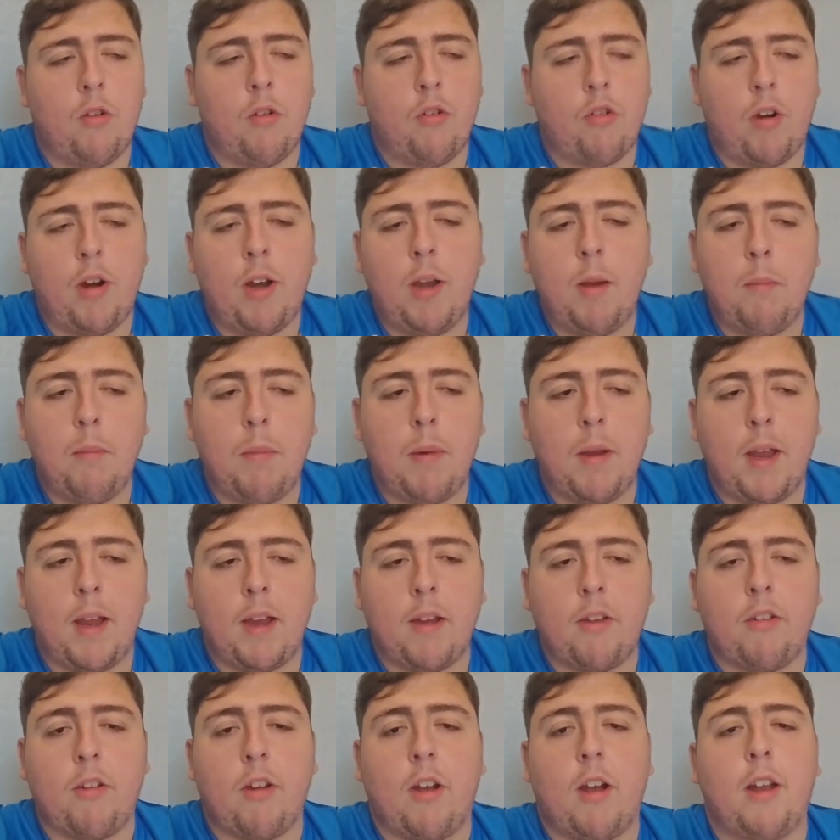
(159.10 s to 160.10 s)
try and be
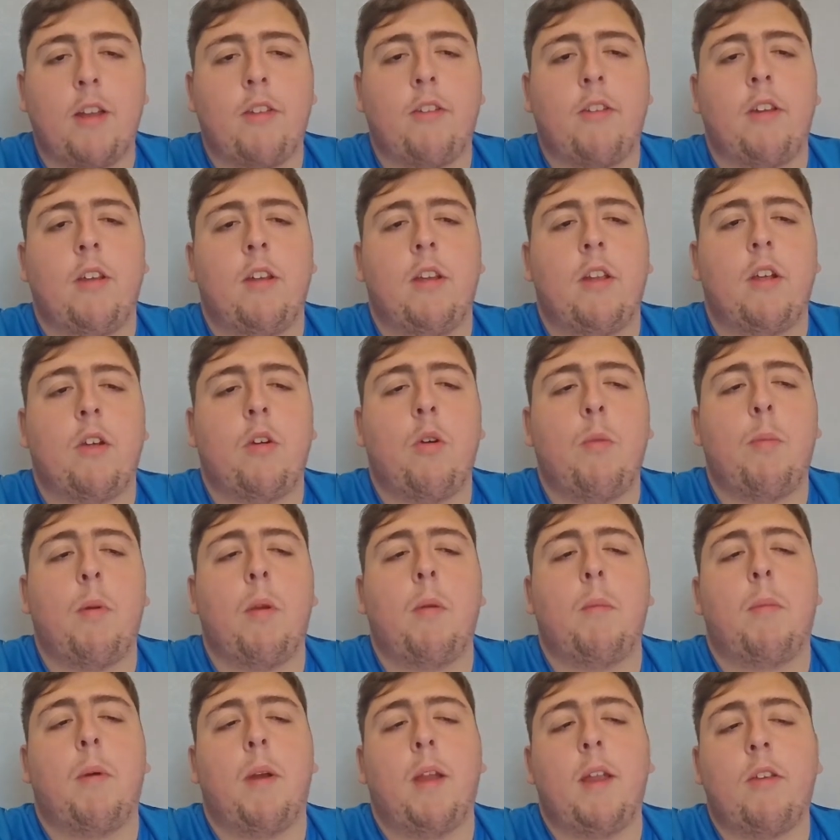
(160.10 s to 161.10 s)
exciting. The couple
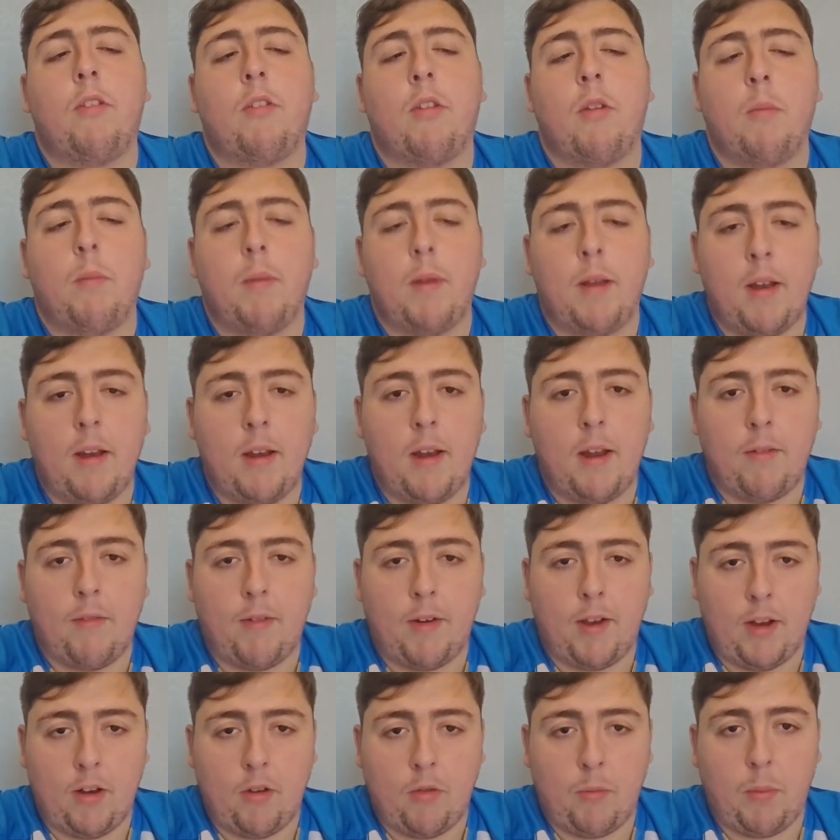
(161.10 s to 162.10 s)
of breaks that we did have
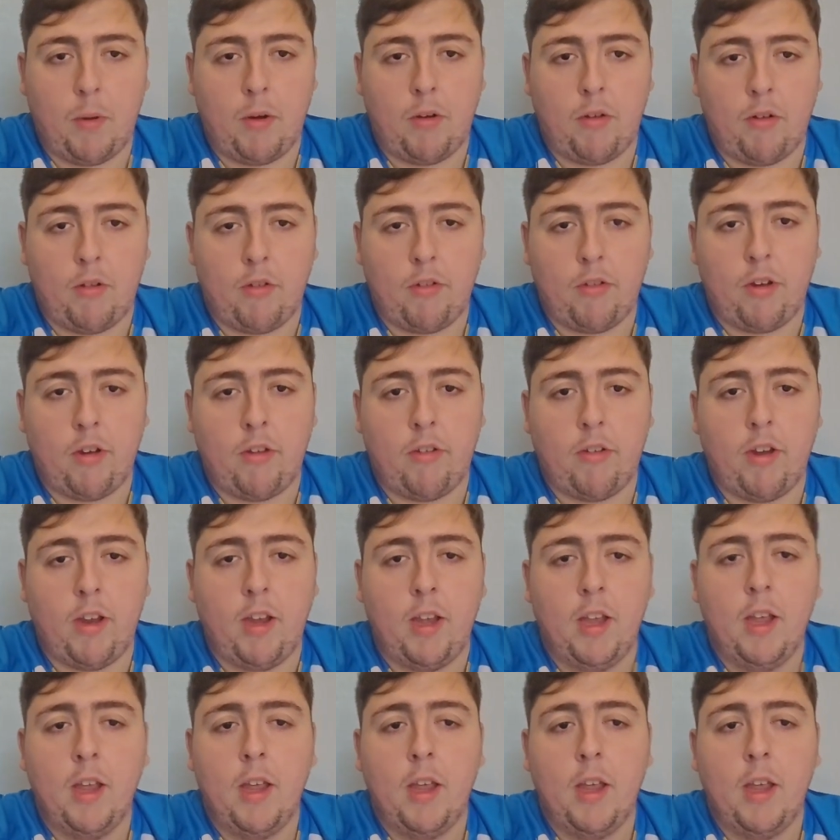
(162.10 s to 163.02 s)
against Bristol City,